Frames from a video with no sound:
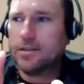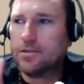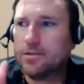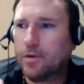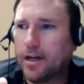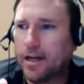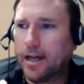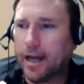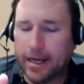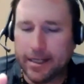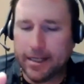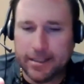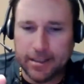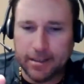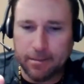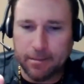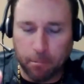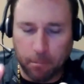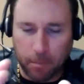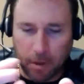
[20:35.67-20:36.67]
is why I
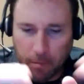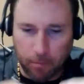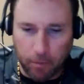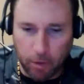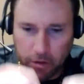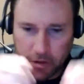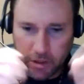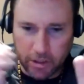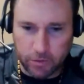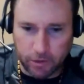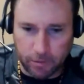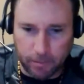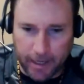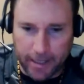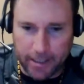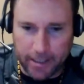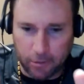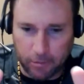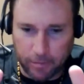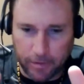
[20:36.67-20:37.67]
did Mimosas with
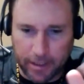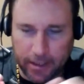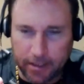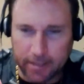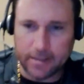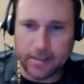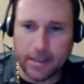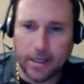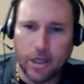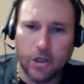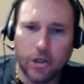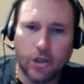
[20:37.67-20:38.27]
Michael, because